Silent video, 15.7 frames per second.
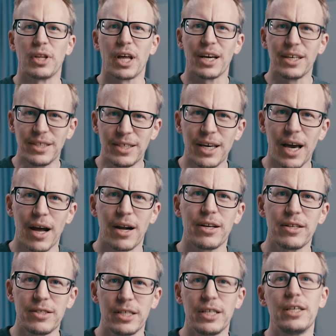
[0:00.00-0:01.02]
and I
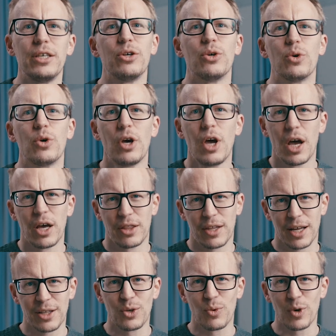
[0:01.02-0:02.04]
guarantee you
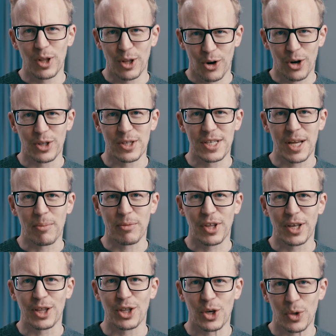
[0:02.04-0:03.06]
that you will learn
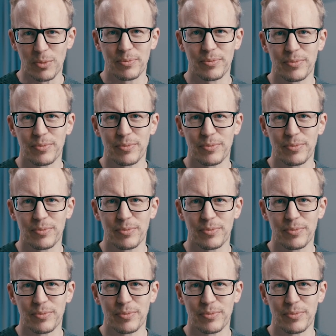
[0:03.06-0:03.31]
something new.